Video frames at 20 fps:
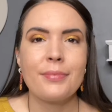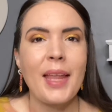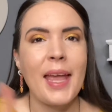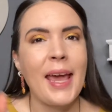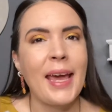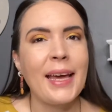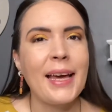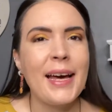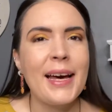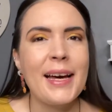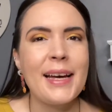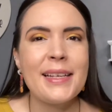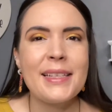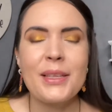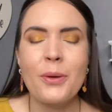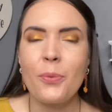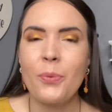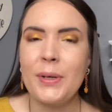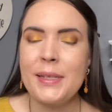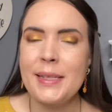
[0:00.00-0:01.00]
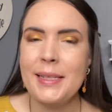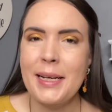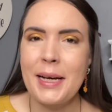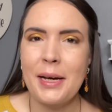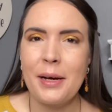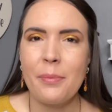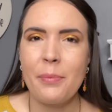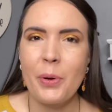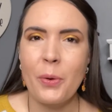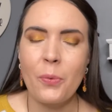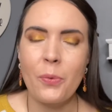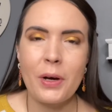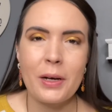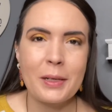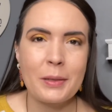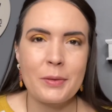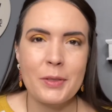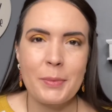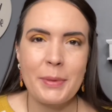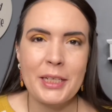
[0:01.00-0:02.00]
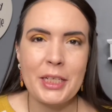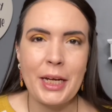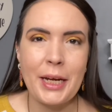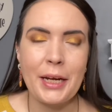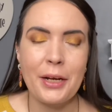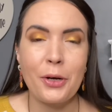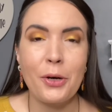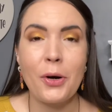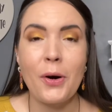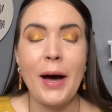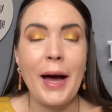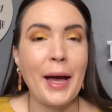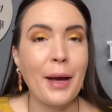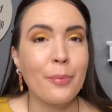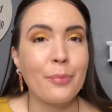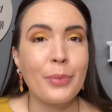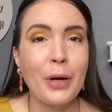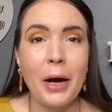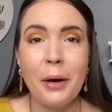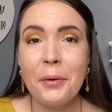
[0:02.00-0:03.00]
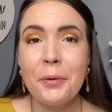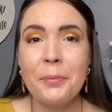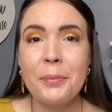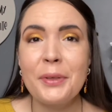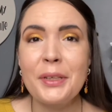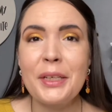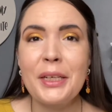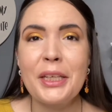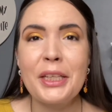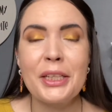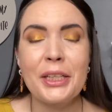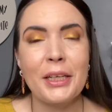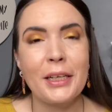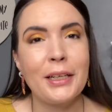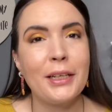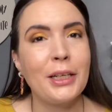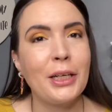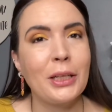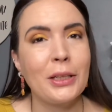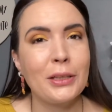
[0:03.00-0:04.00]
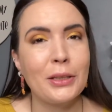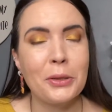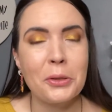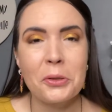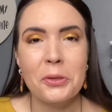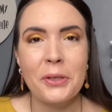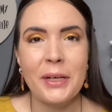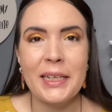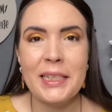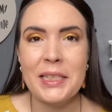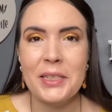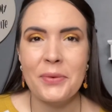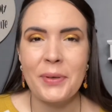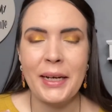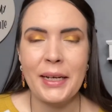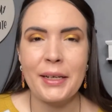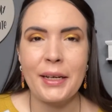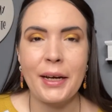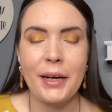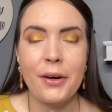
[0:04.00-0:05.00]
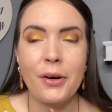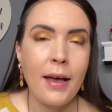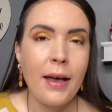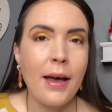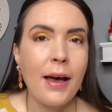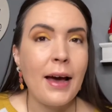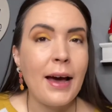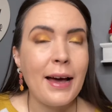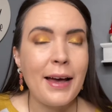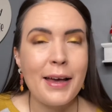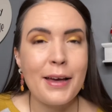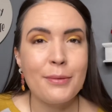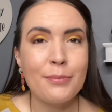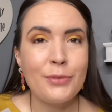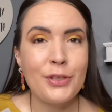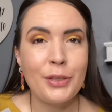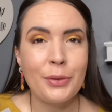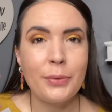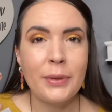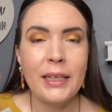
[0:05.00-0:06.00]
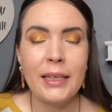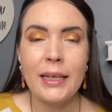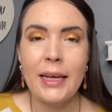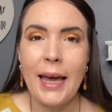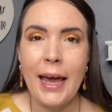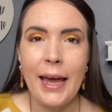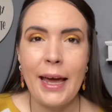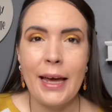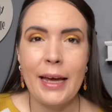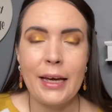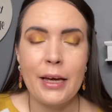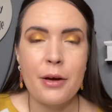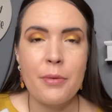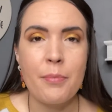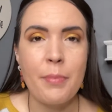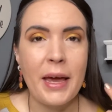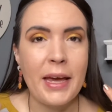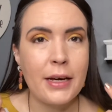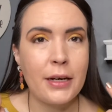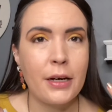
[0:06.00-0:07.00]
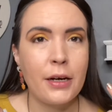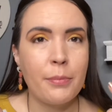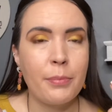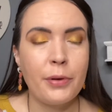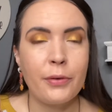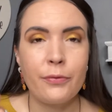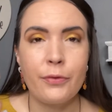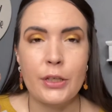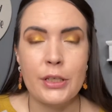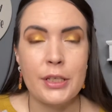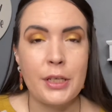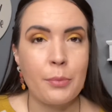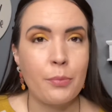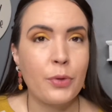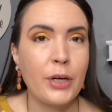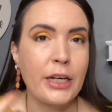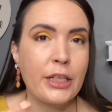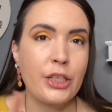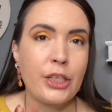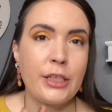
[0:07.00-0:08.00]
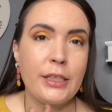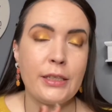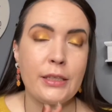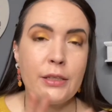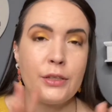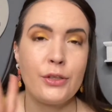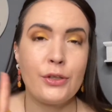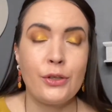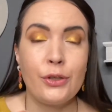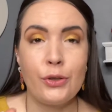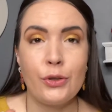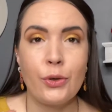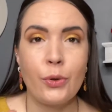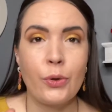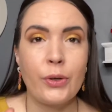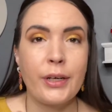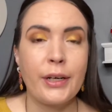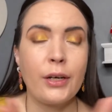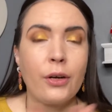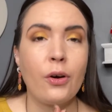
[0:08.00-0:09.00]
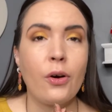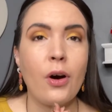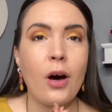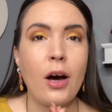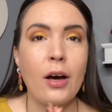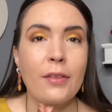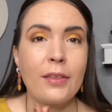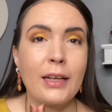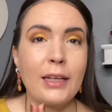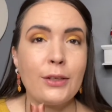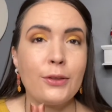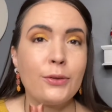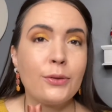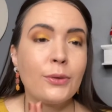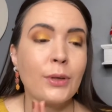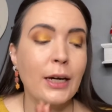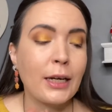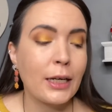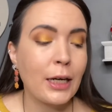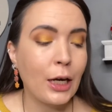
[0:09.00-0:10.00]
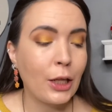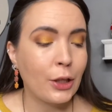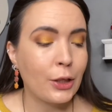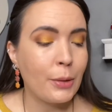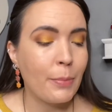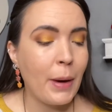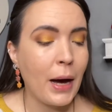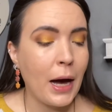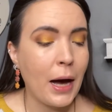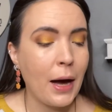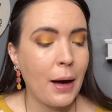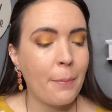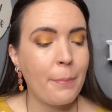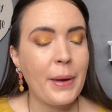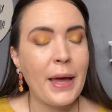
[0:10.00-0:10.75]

Hey guys, what's up? Welcome to my channel. I'm probably looking a little crazy right now. I am doing a makeup first impressions tutorial on the new ColourPop